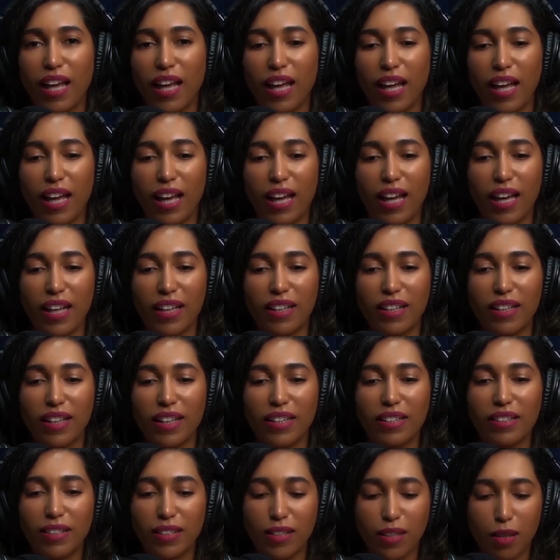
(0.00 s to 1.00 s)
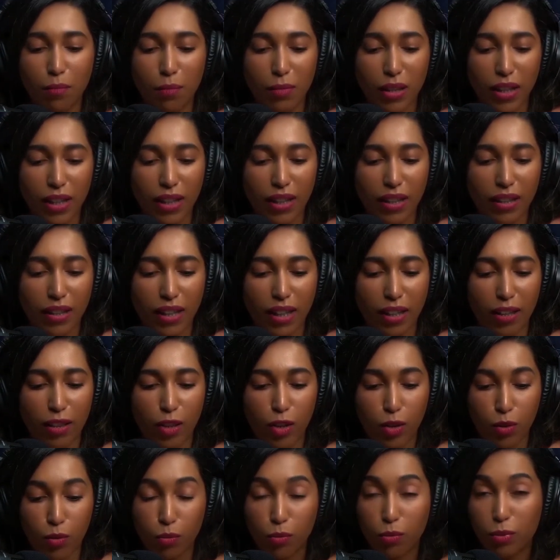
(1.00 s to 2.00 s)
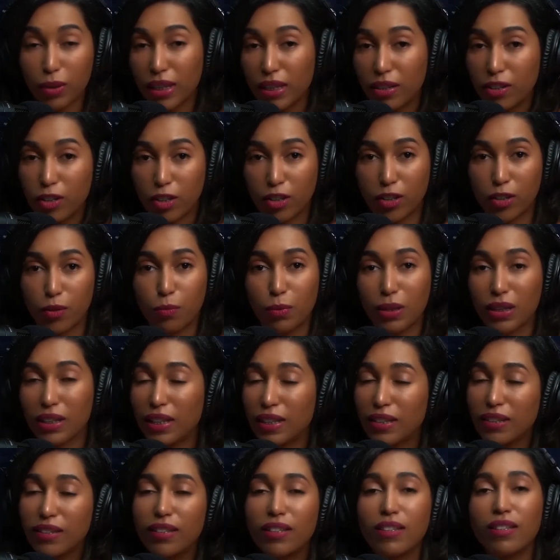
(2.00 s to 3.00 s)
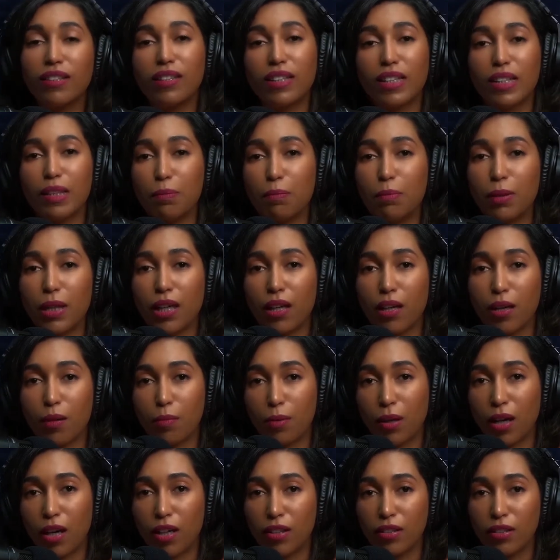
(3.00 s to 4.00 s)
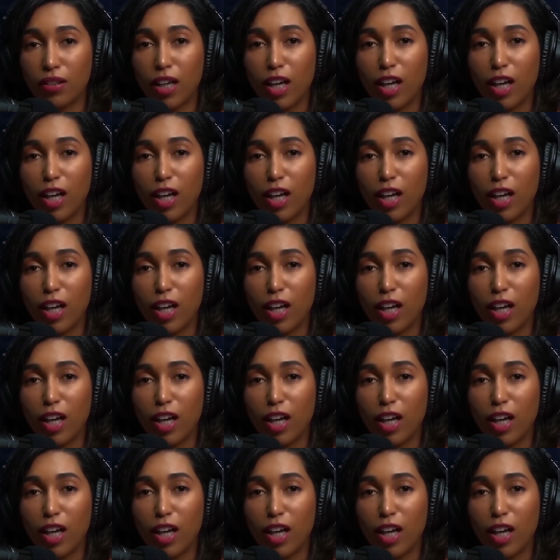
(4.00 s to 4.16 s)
And it's something that the reader will instantly pick up on.